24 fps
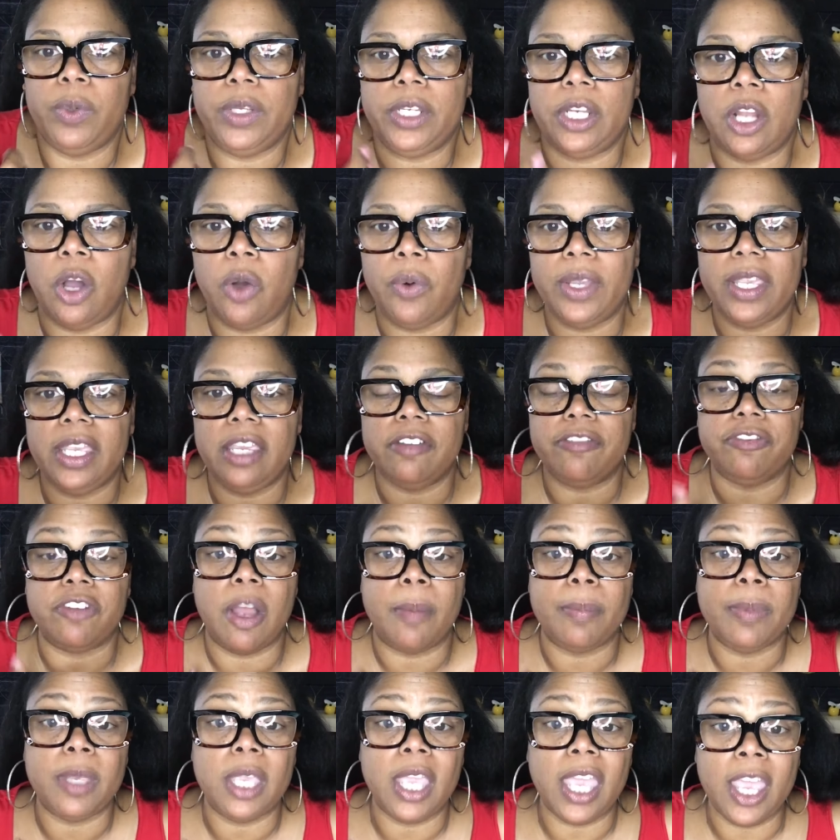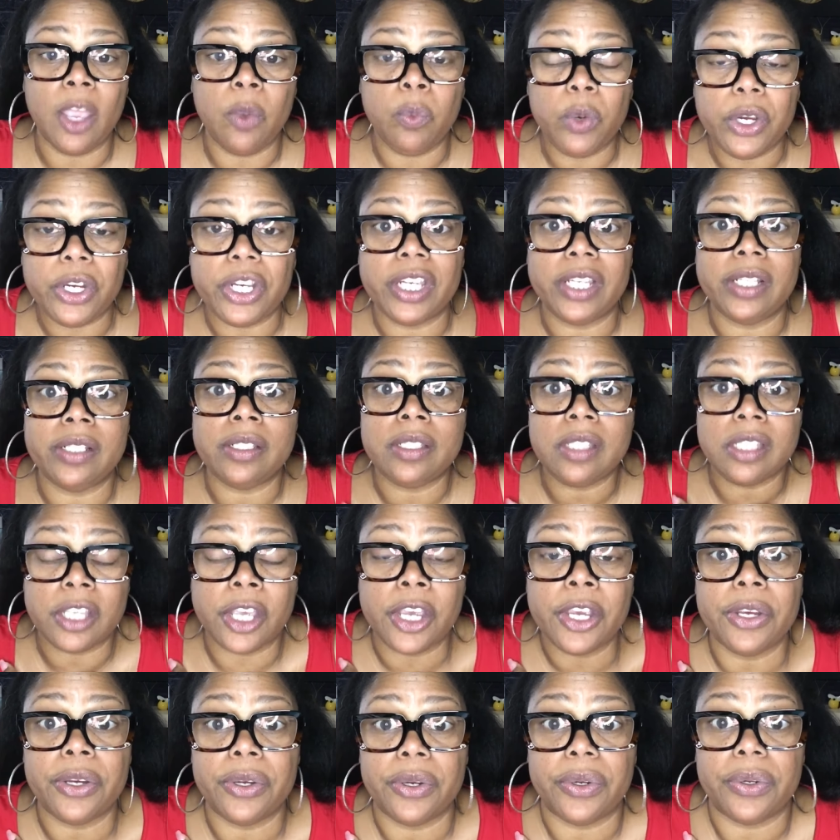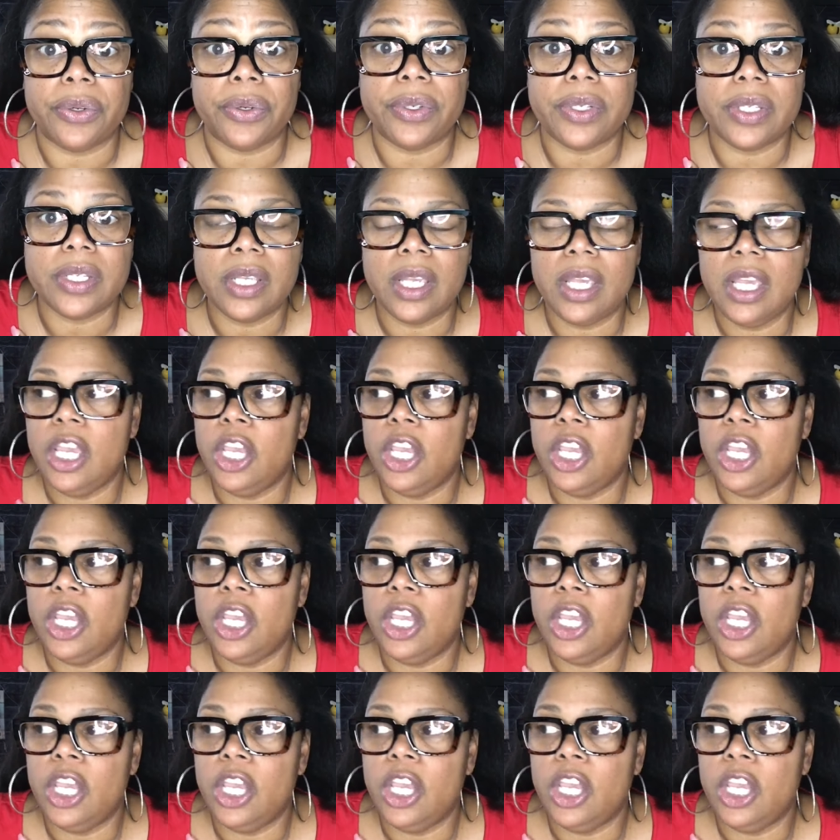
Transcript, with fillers: we don't hear from you, and we're concerned.